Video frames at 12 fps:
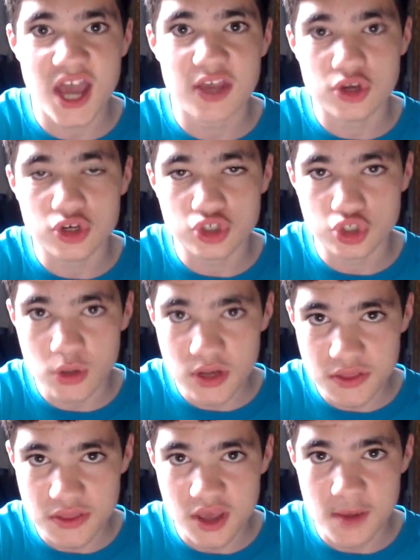I couldn't do
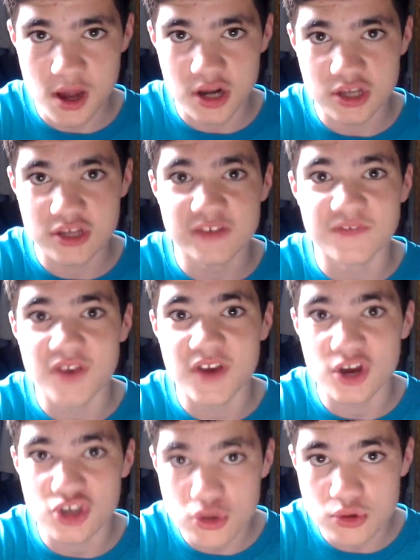anything about it because
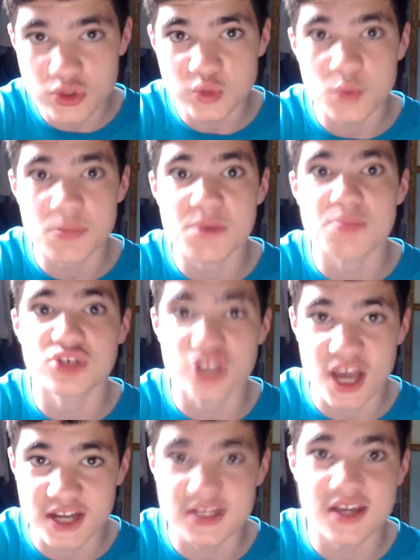fair use would be
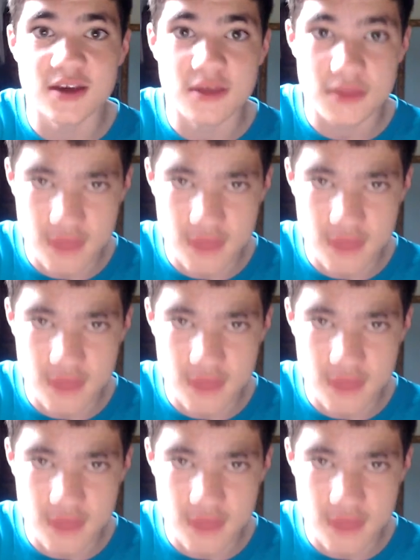protecting